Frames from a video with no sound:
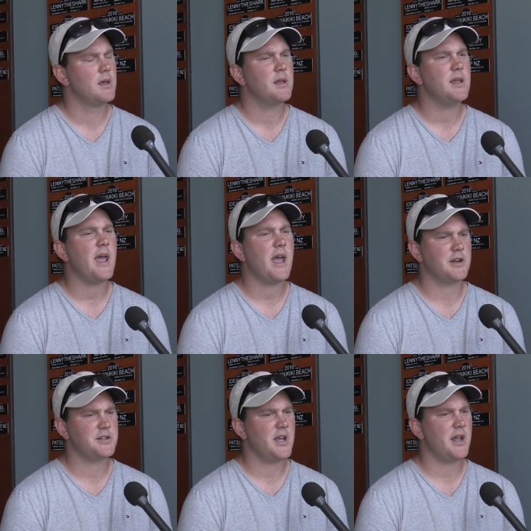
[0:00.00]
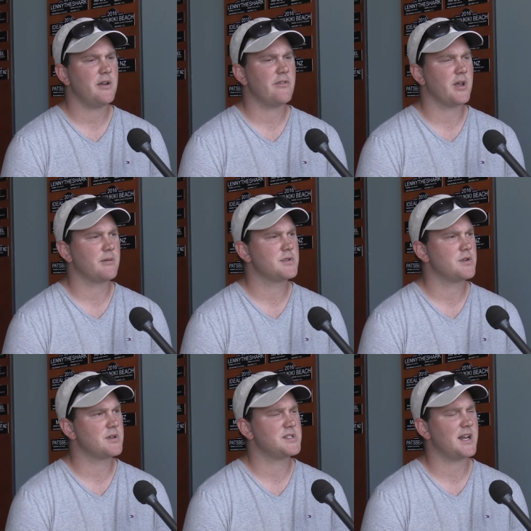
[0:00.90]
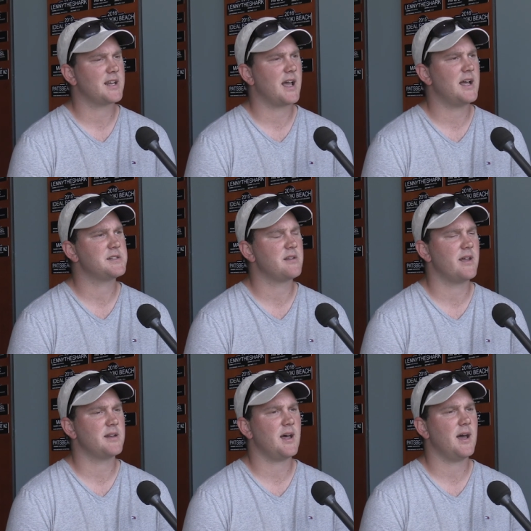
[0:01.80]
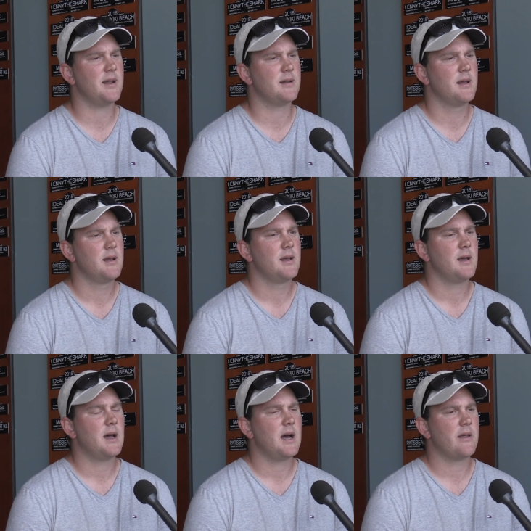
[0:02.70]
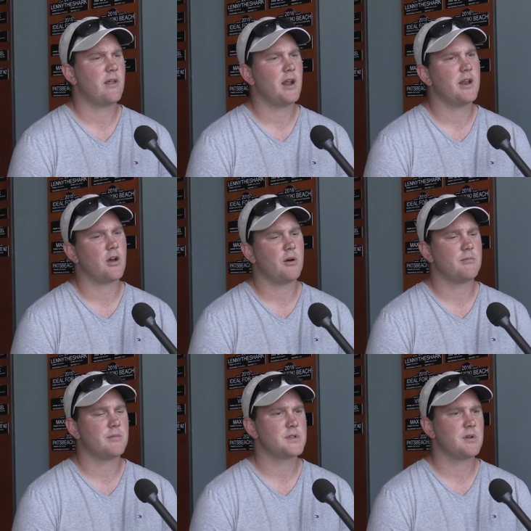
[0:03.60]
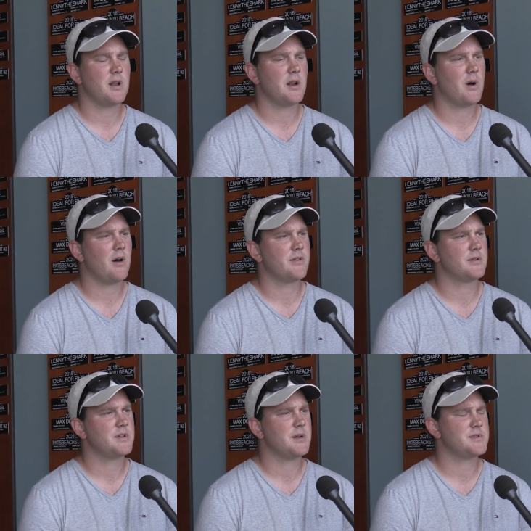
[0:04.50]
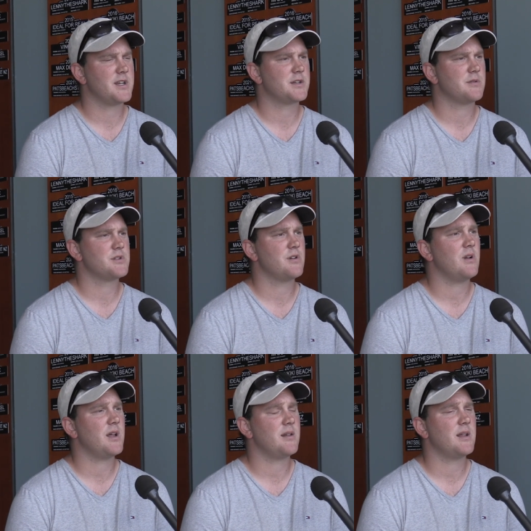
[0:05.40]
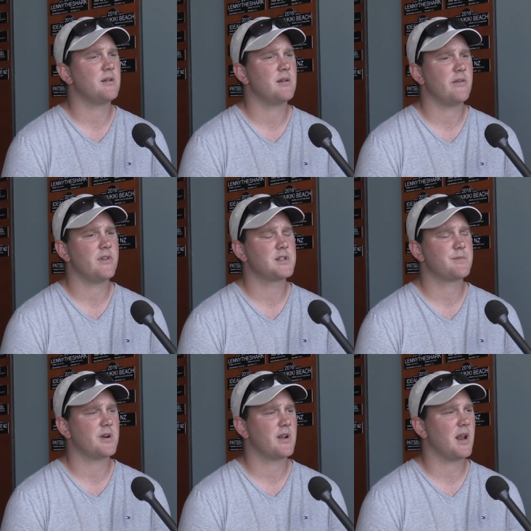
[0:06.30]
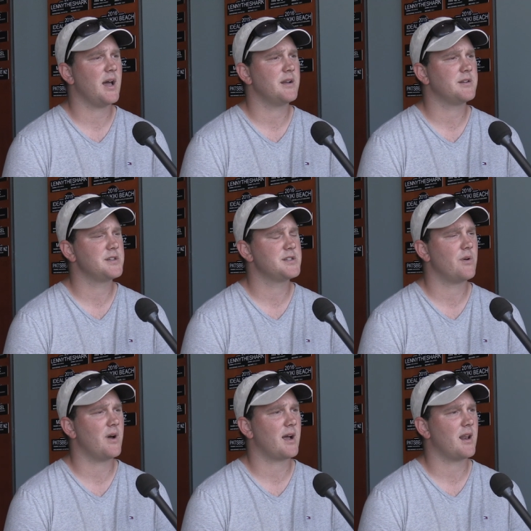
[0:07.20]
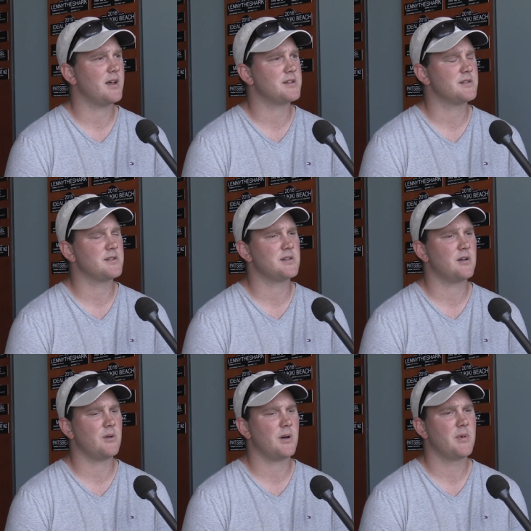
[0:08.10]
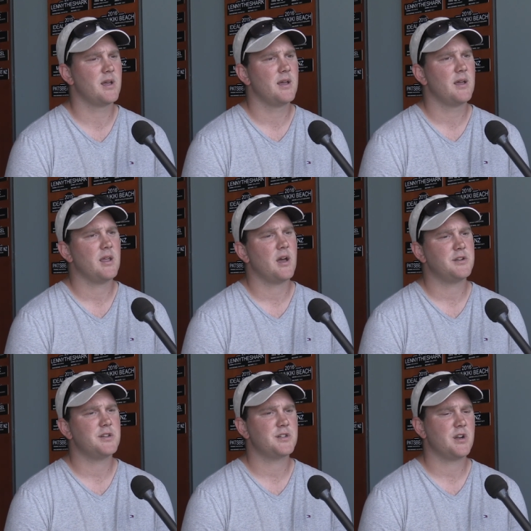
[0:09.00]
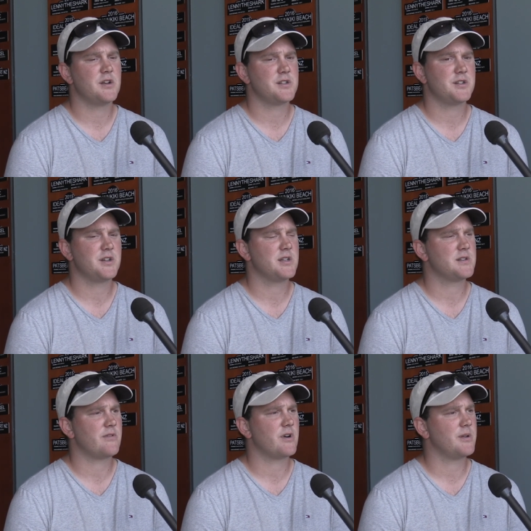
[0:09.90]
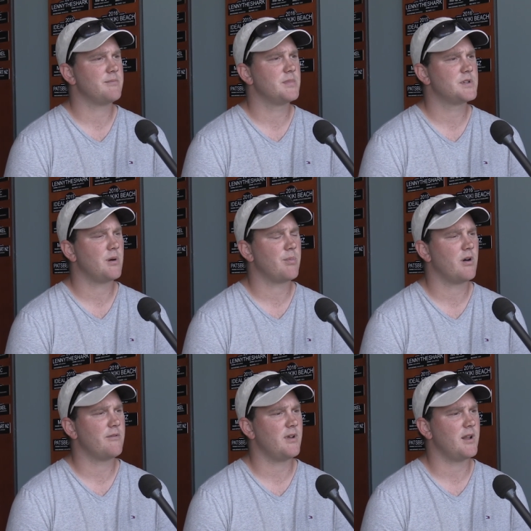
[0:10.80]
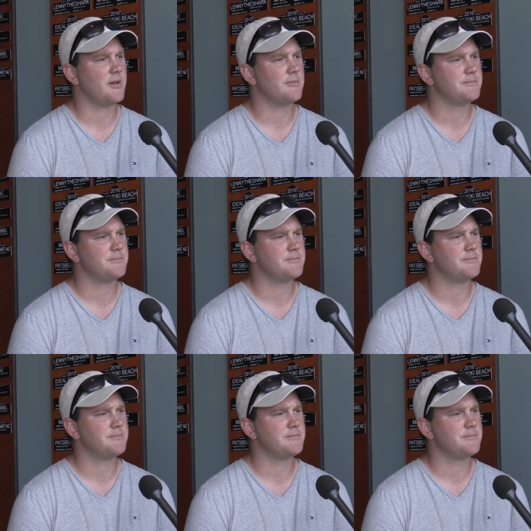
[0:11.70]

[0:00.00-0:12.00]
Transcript: Yeah, she had everything sort of stacked against her that day, and uh, the leader got sort of led away with the cheap sections early, and then and then sprinted late, and she still outclassed her. So, uh, yeah, it just shows you she is a very top line filly.